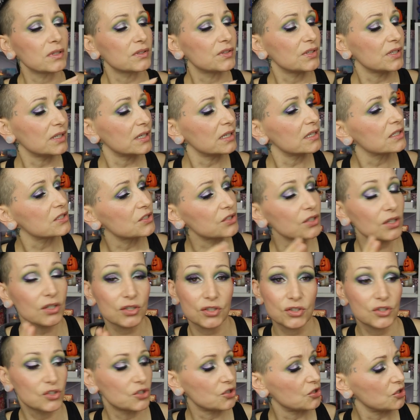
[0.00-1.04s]
quality is
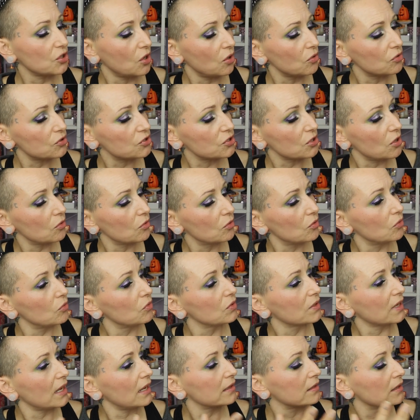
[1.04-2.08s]
just so, so
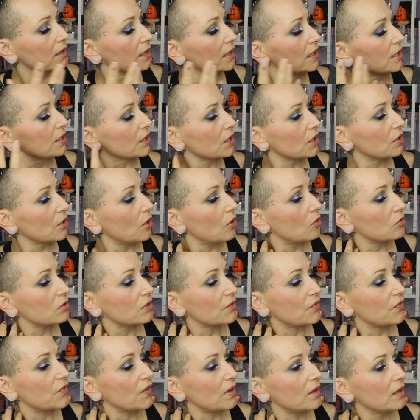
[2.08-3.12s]
good. And you
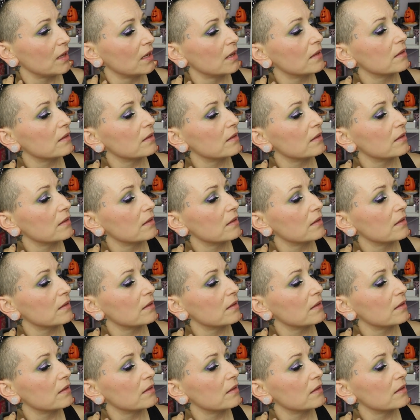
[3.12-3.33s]
know, the